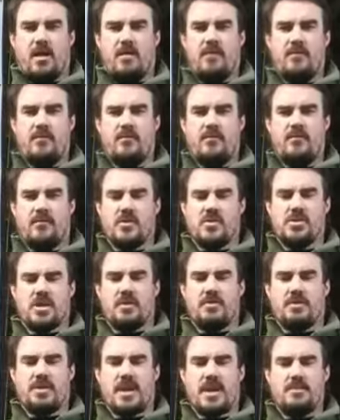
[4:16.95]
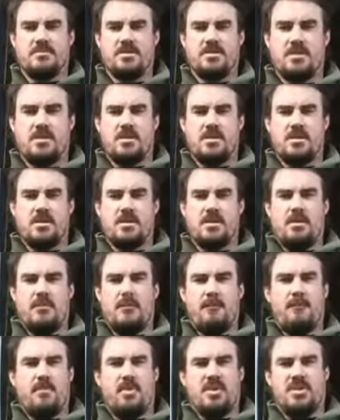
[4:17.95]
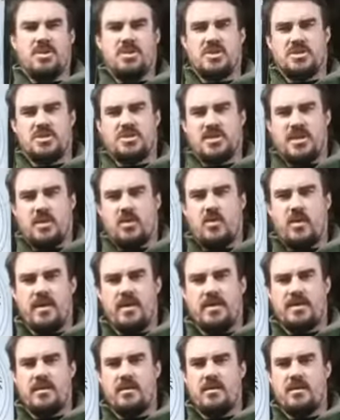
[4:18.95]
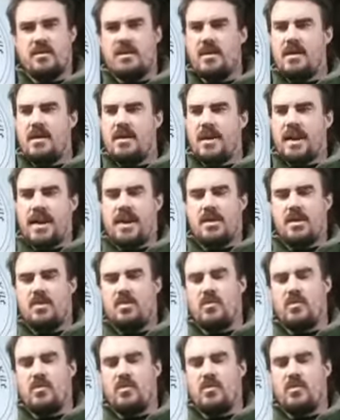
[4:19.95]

first couple times, but just stick with it, and you